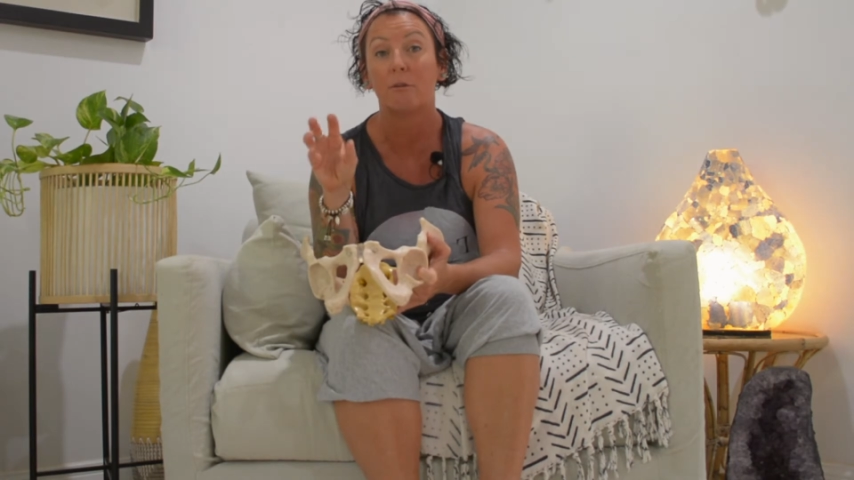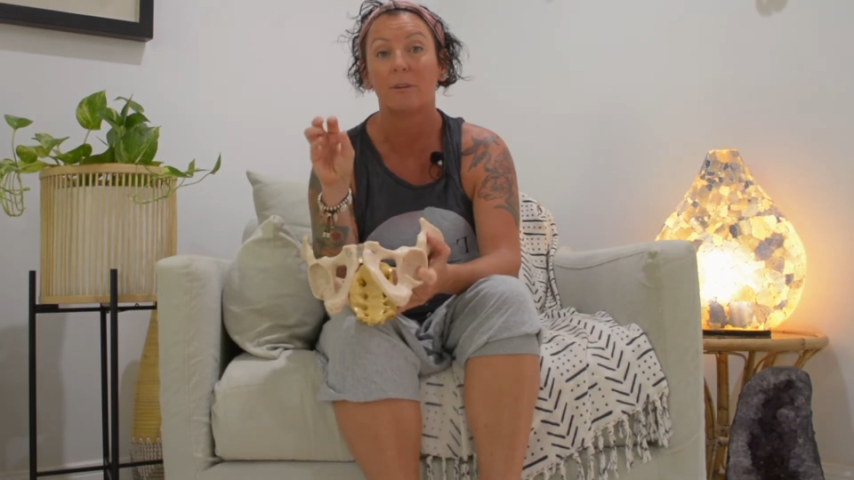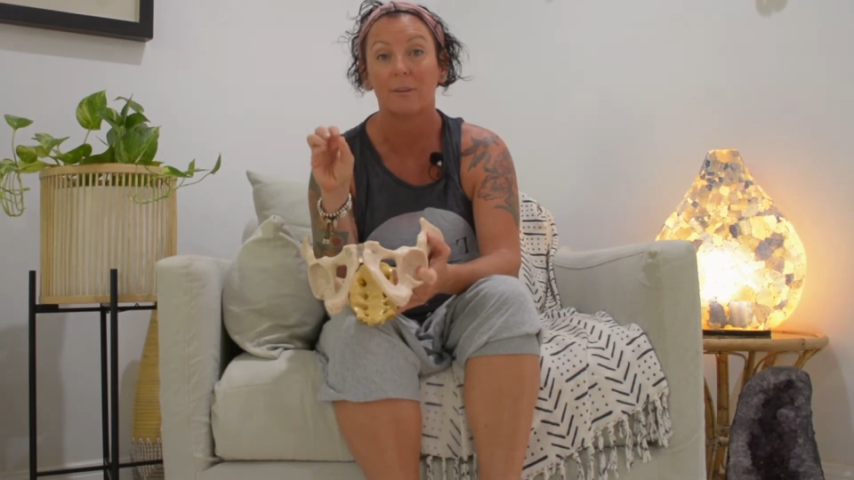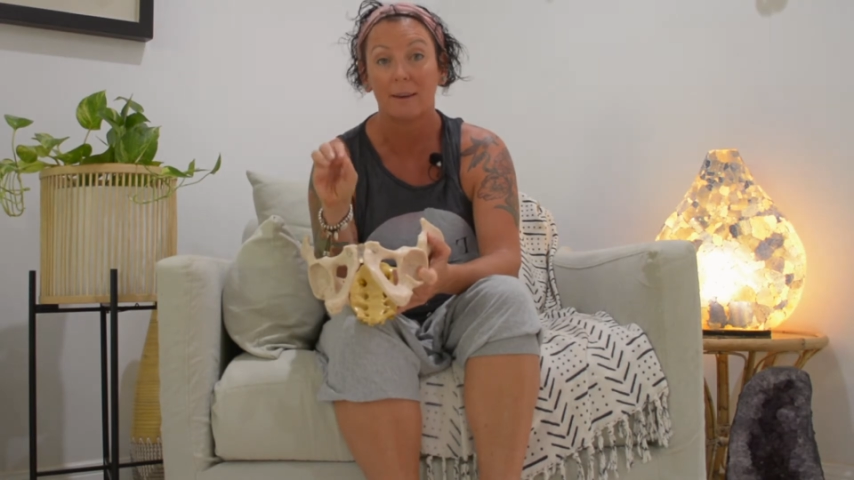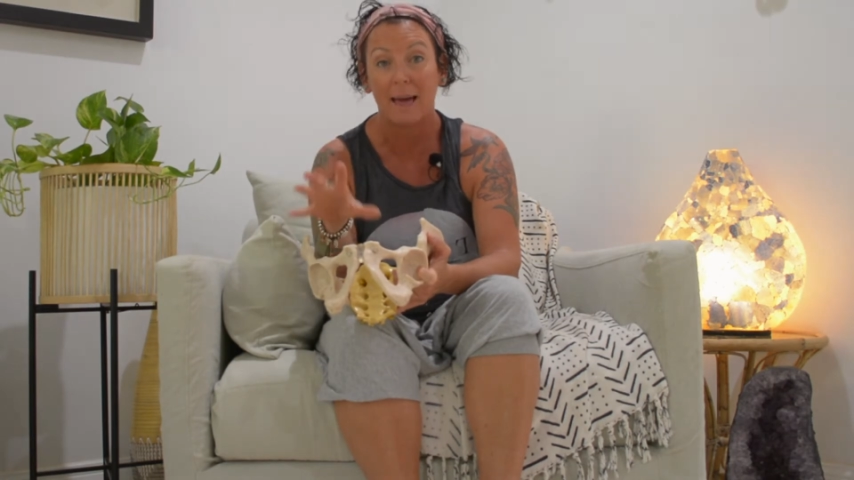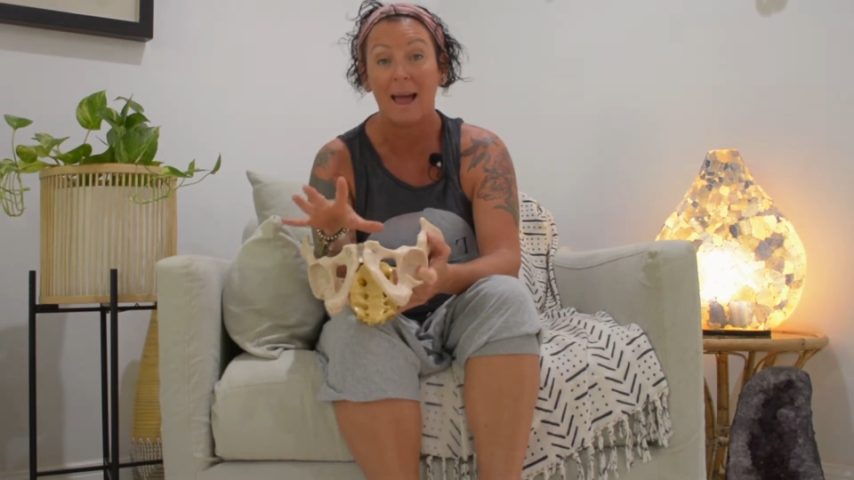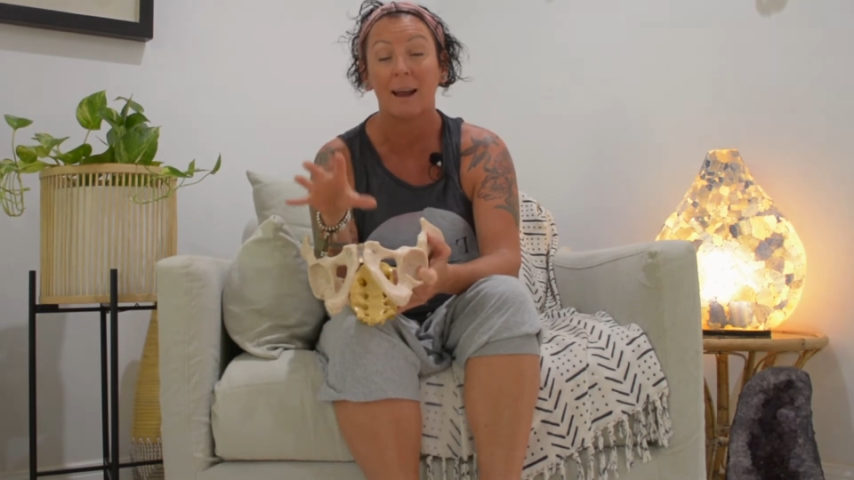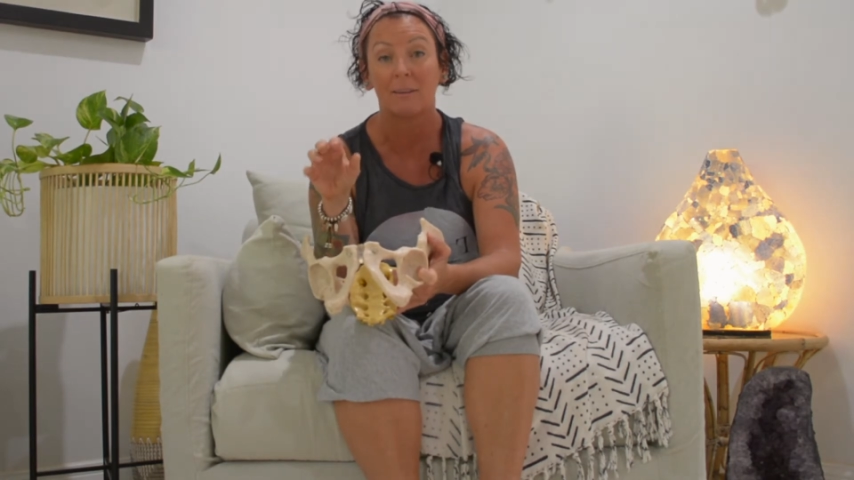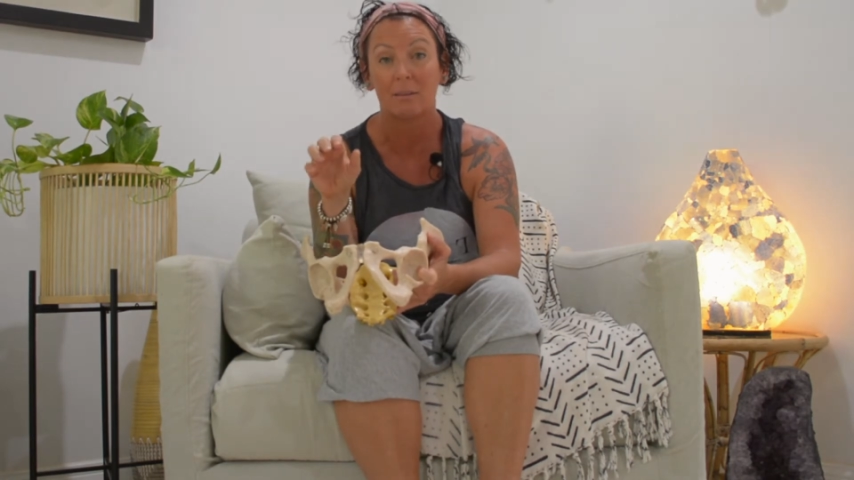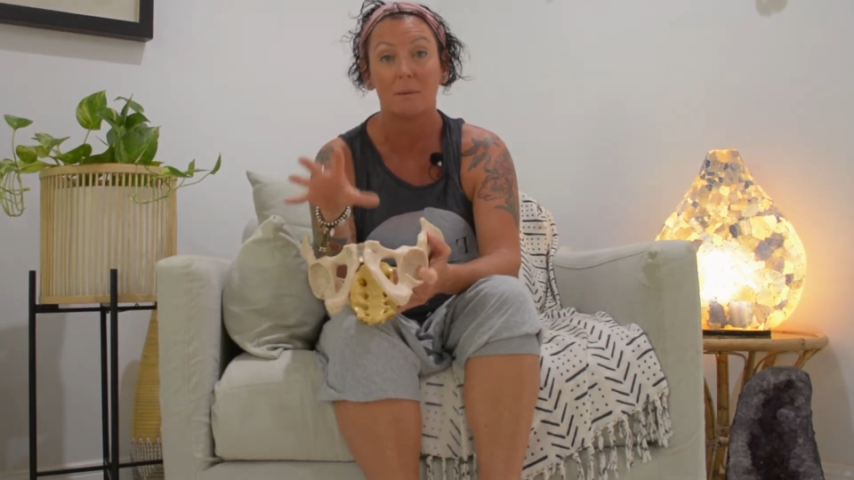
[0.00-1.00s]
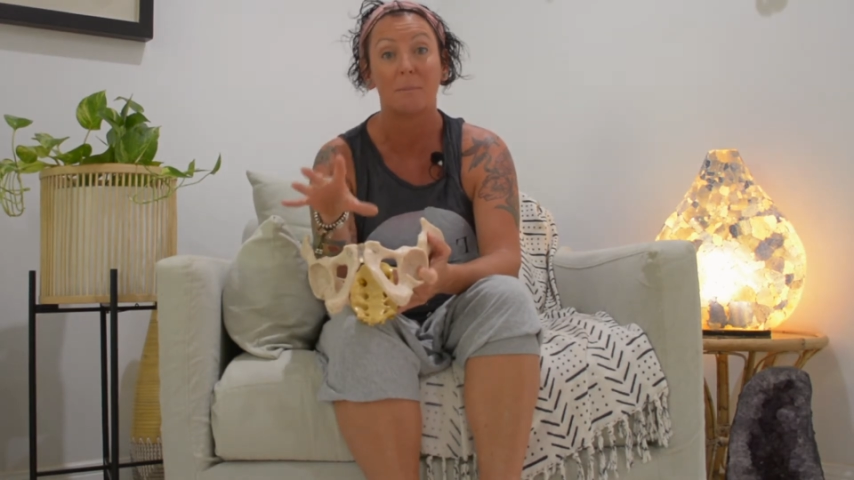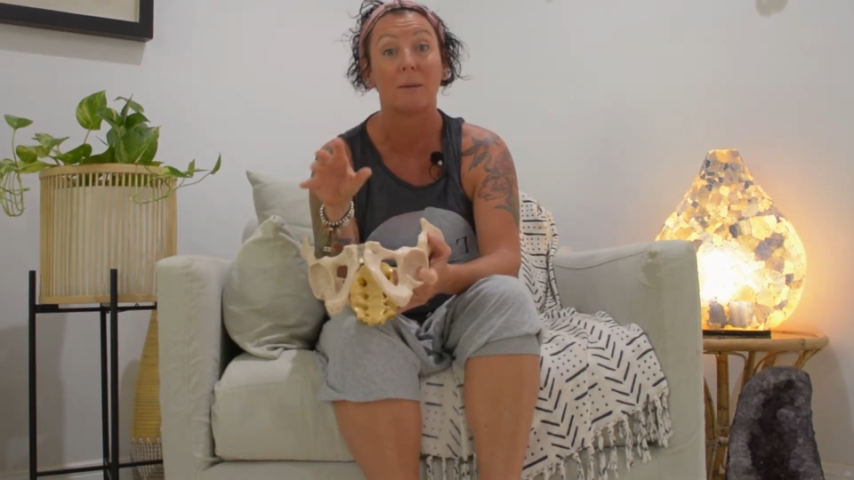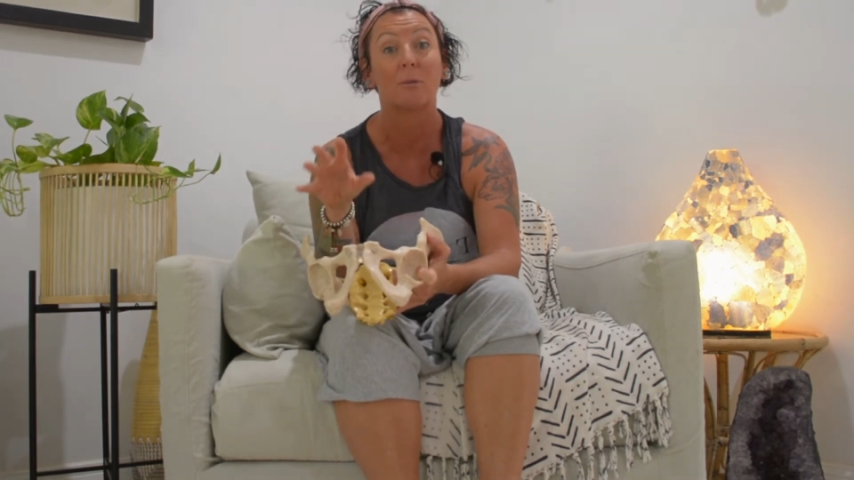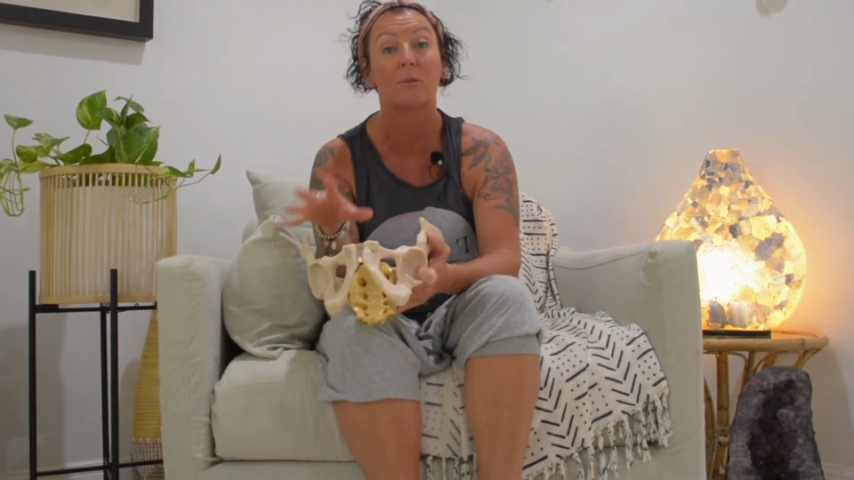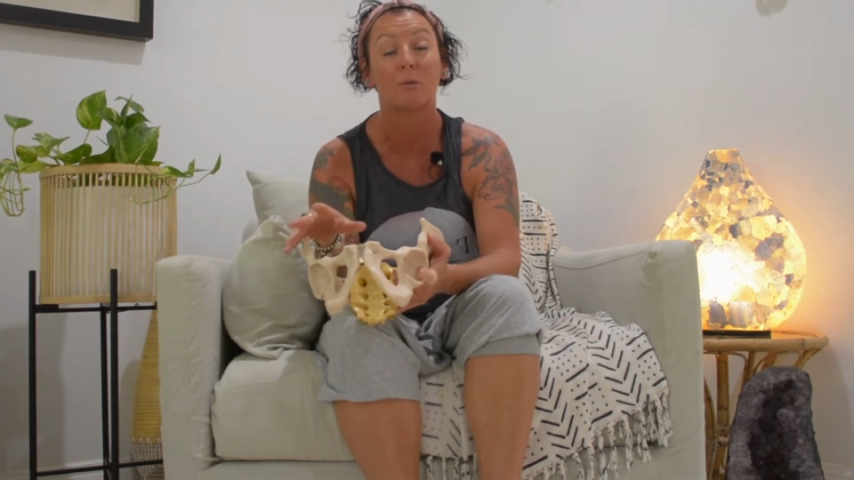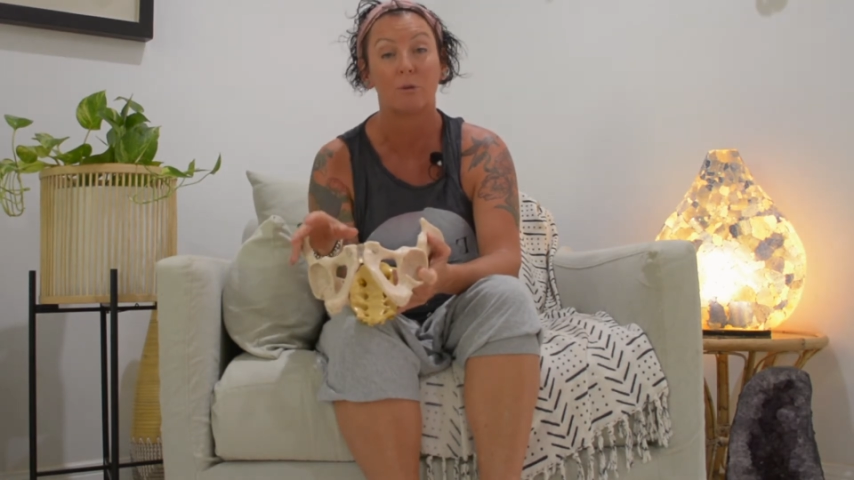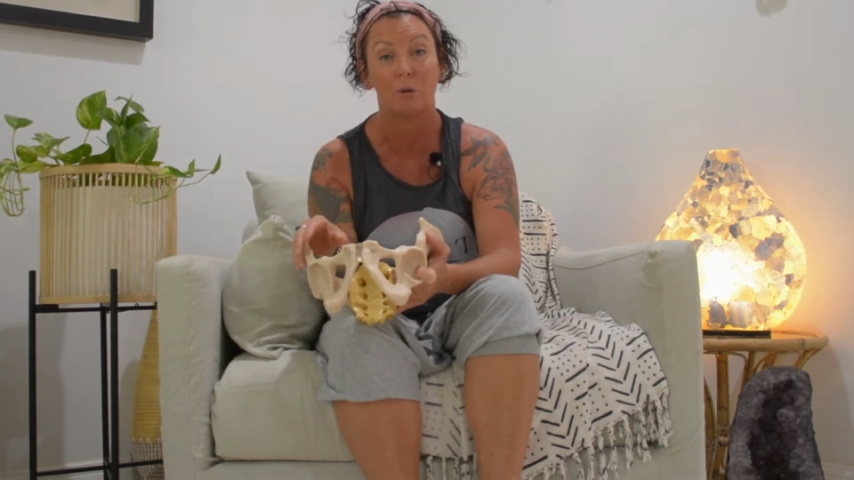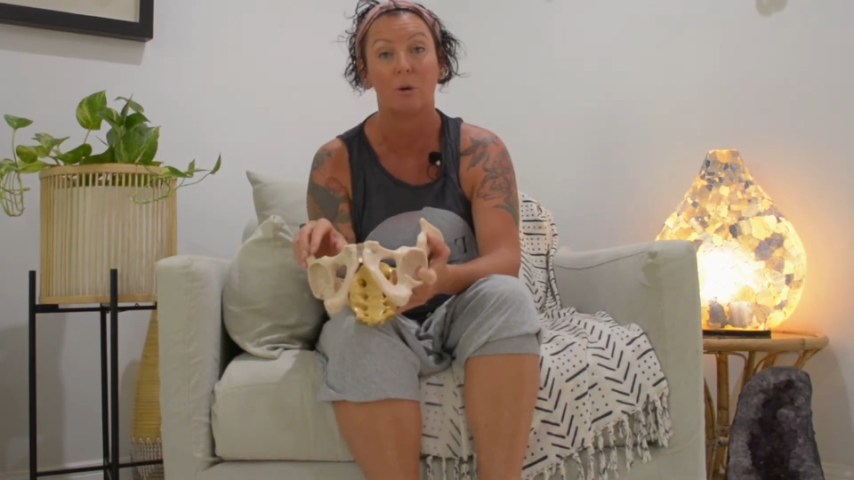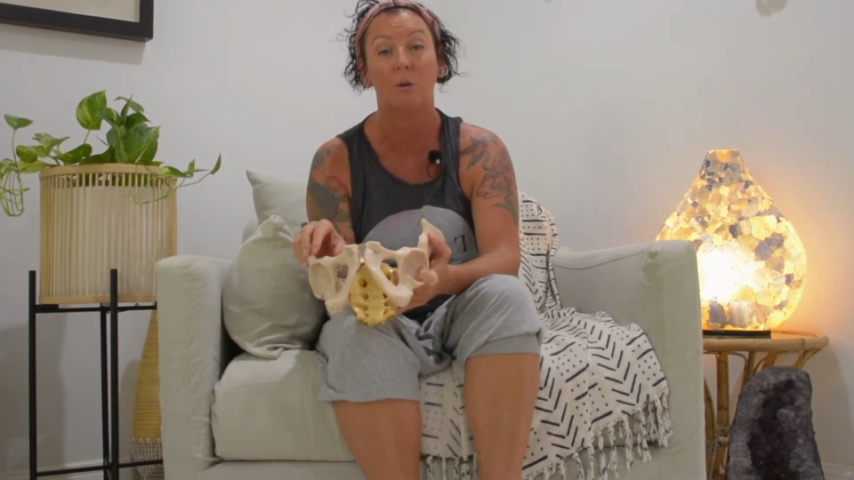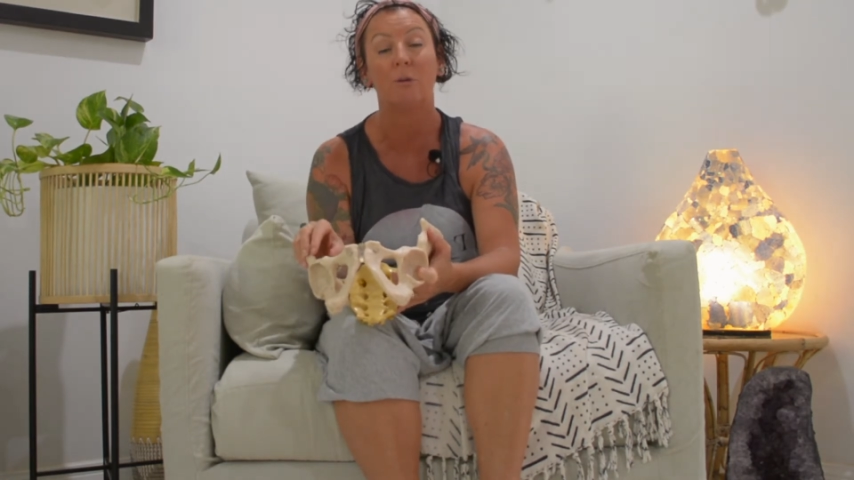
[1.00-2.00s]
or it's lax, the muscles are
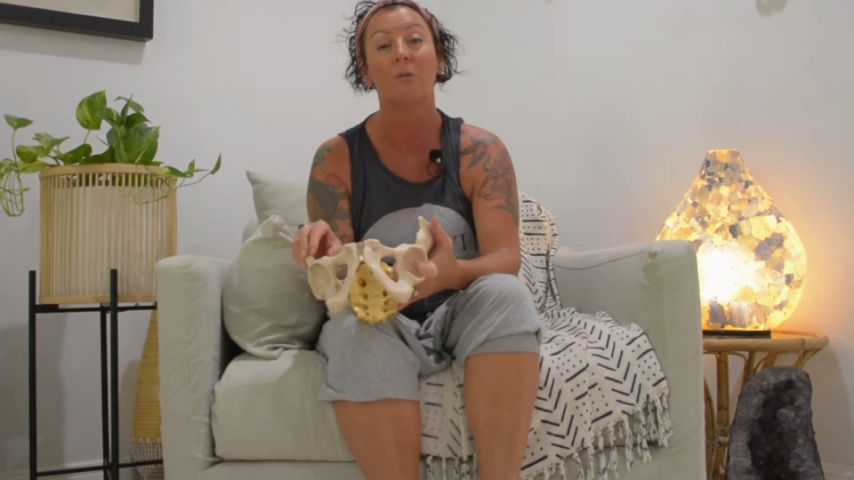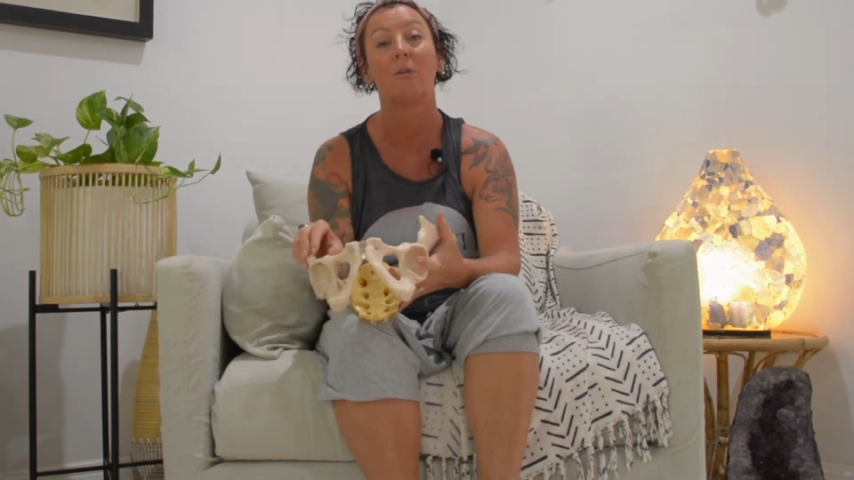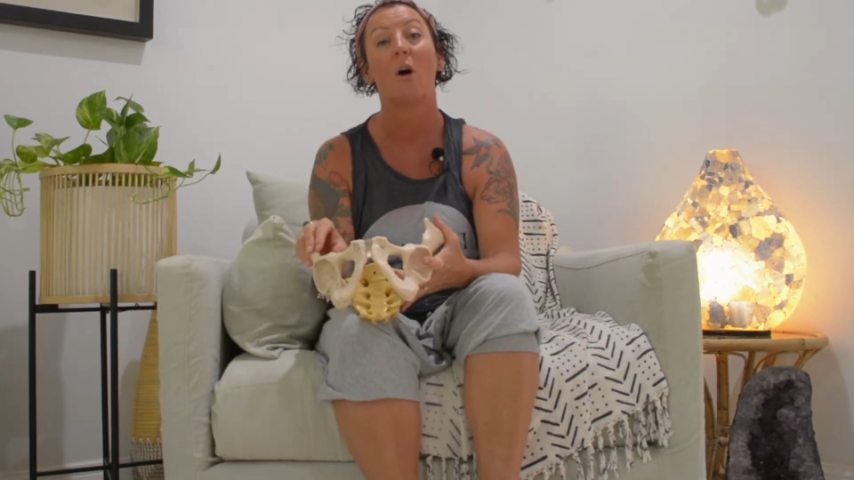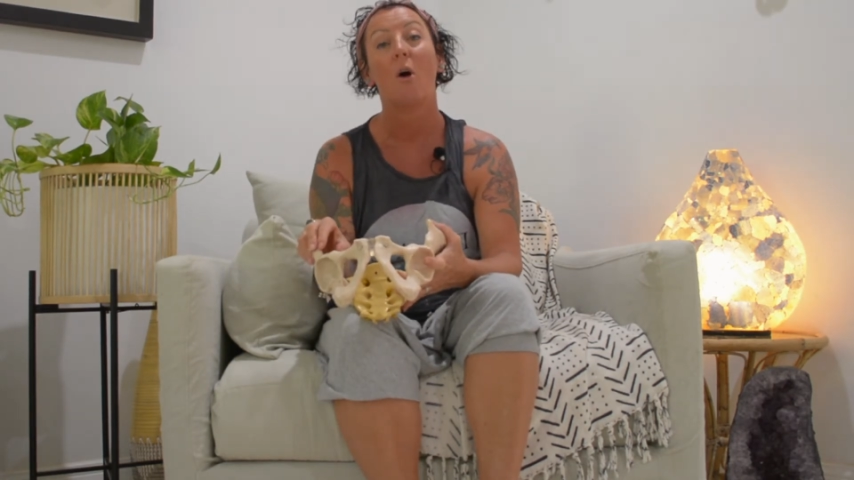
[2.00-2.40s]
too loose,